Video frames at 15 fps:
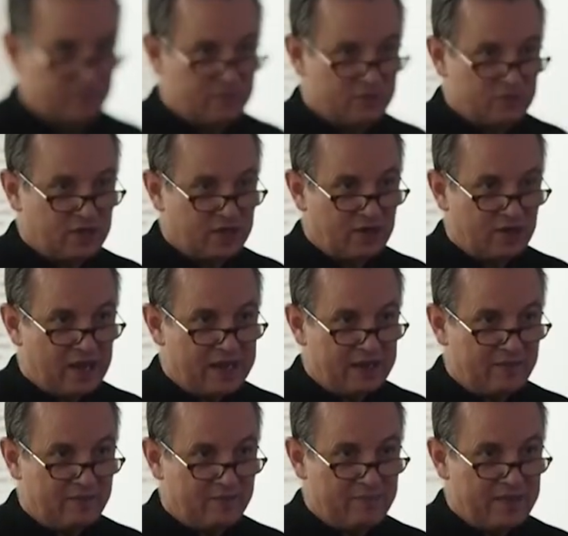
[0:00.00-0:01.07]
treat her like
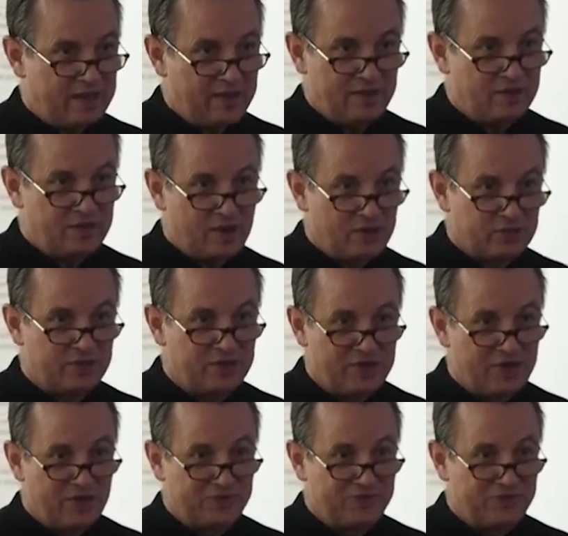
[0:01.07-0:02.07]
better than y'all treat your own